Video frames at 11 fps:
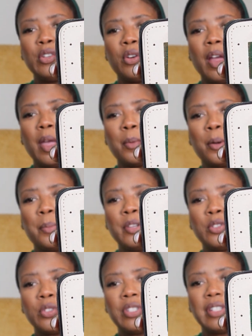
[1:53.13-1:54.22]
you're able to put
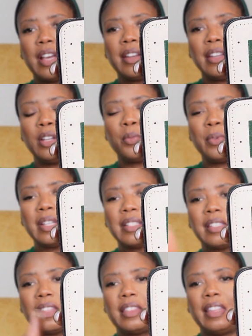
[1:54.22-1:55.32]
your stud
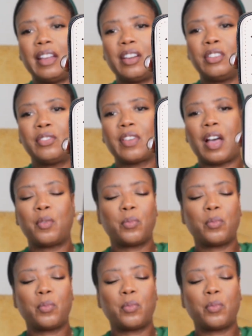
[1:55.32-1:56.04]
earrings there. You've got